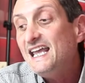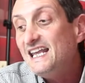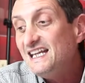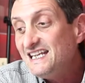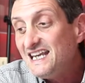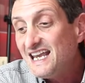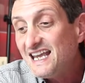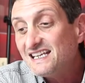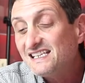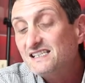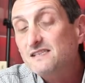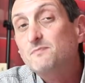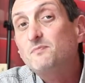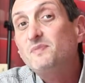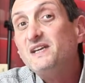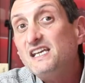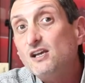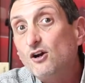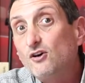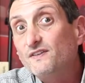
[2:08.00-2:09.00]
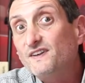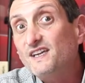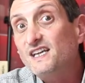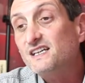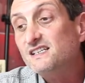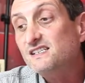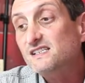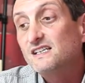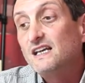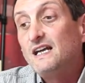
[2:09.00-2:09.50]
And yes, beyond
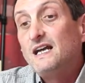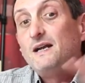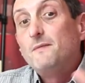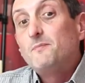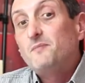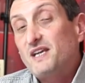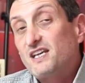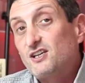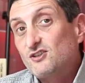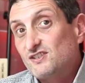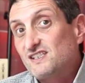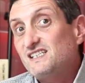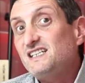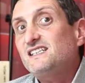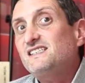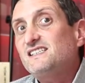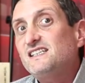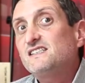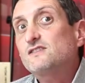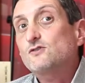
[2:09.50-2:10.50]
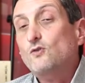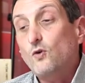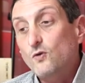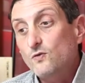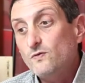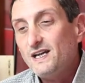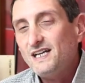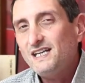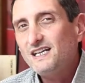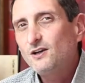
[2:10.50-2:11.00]
us, because this is
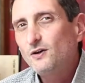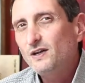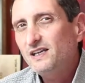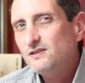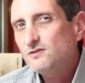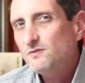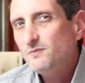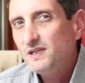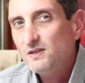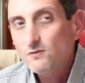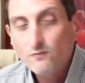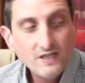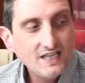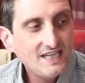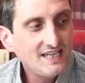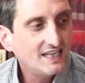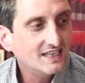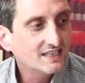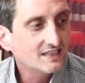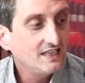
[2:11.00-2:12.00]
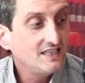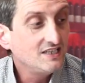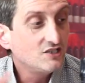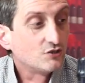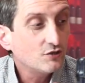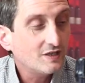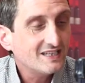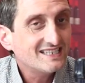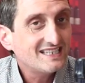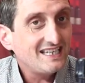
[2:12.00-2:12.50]
already going to be really
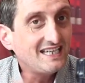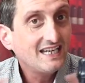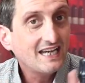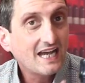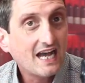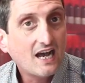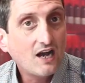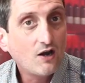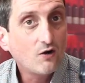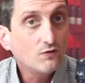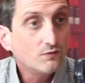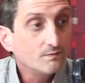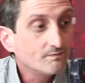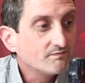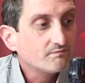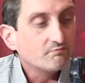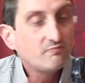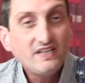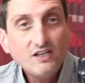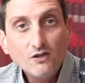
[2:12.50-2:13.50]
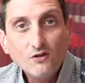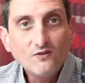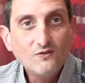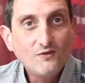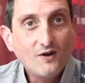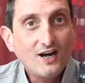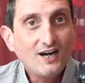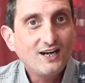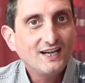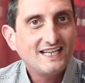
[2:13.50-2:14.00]
interesting how Pinot
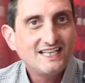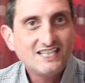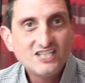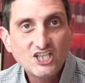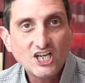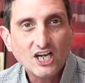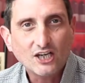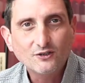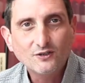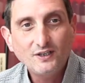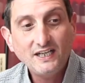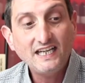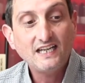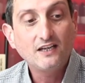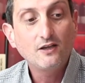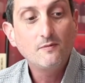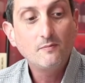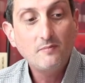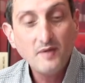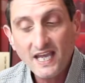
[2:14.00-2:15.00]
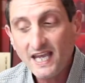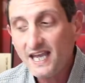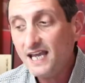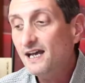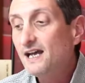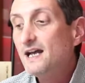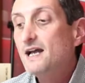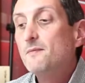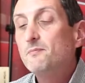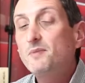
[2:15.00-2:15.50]
Noir and Chardonnay
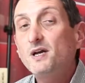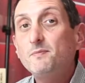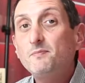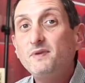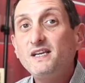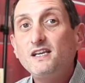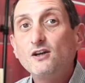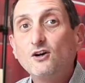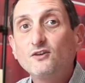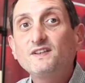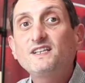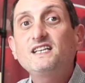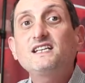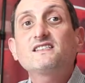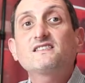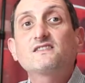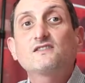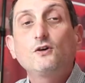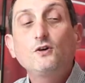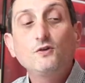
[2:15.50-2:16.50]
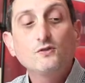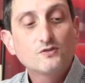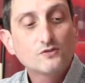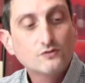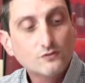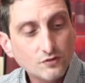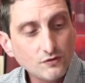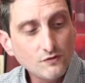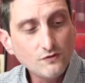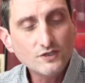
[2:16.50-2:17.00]
compare, but beyond this, those
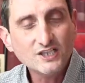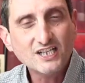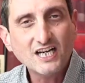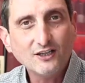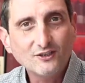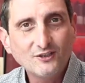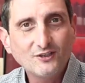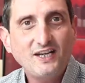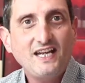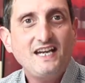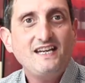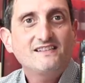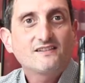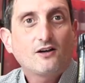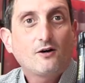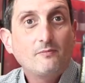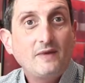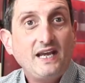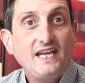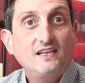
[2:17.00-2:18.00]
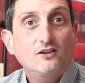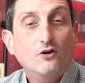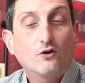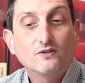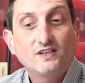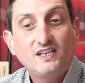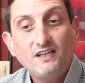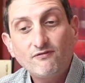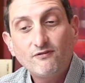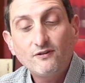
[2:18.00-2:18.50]
two Chardonnays are made
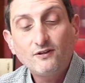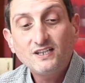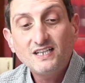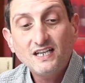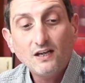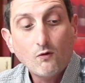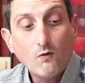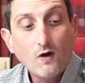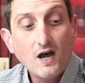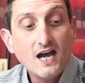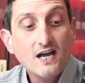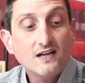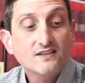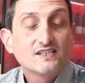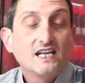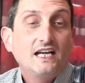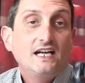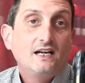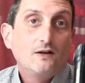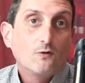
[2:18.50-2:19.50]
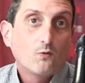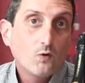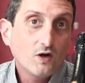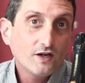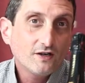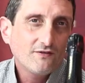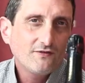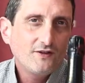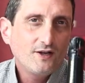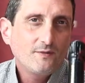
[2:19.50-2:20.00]
on different terroirs.
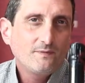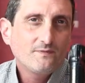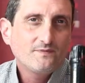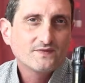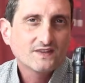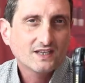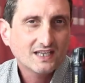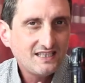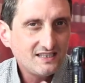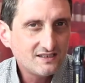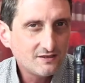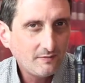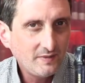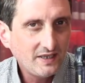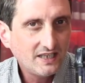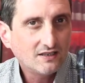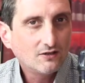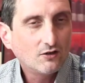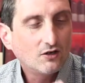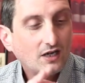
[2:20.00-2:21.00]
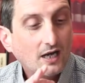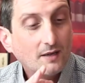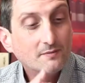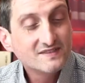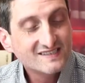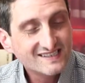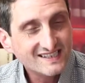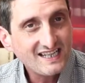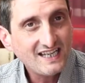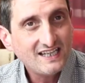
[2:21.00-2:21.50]
One of them is a bit
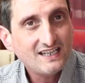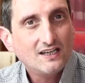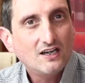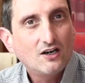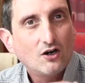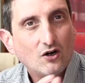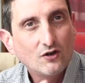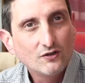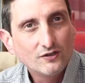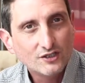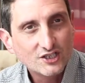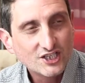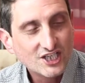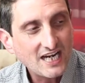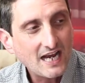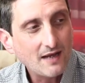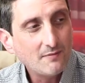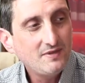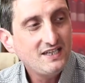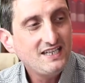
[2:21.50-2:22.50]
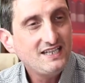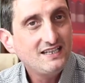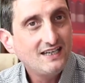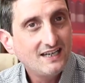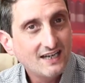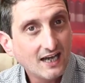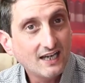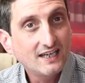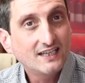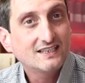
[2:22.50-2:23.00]
amsed on a
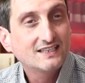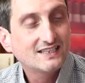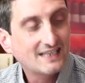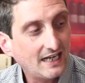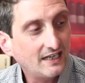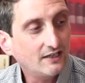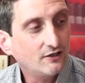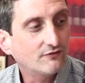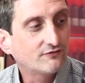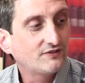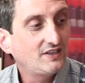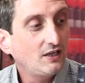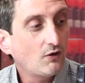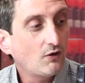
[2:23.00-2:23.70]
Chablis-like kind of